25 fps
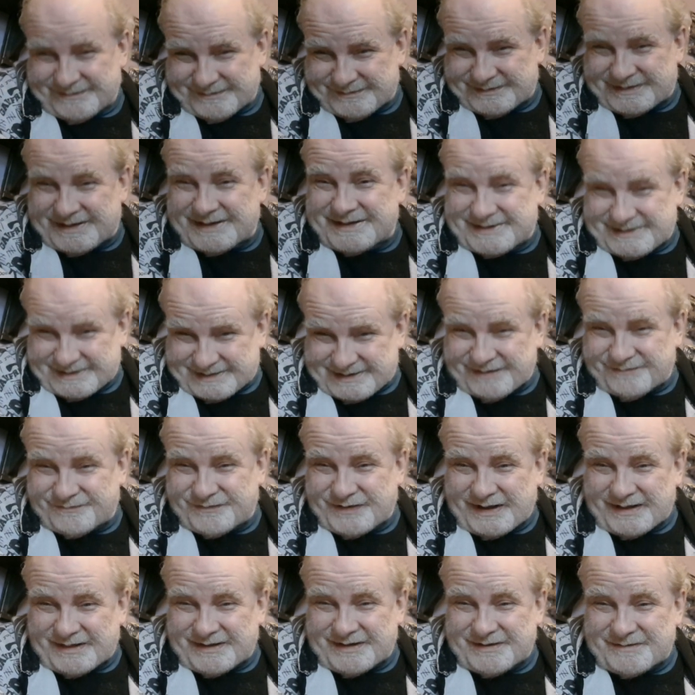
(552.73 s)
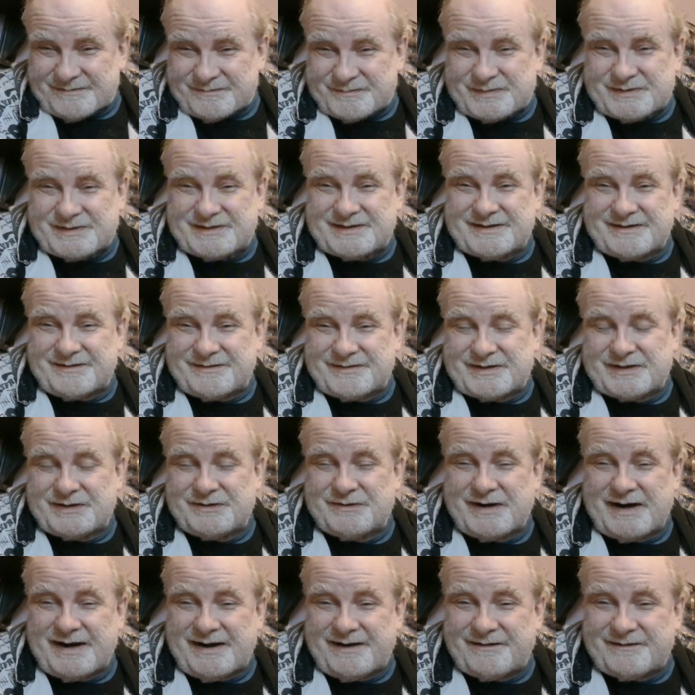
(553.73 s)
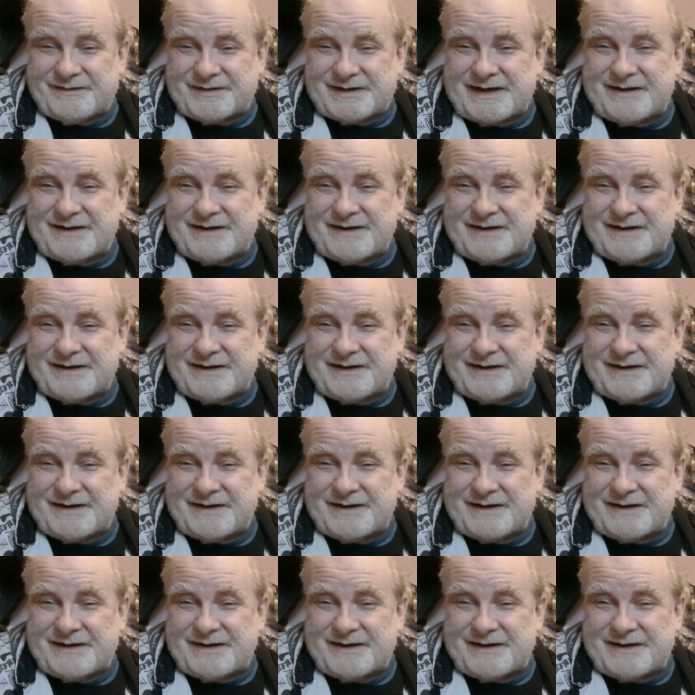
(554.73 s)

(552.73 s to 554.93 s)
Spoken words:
this develops throughout,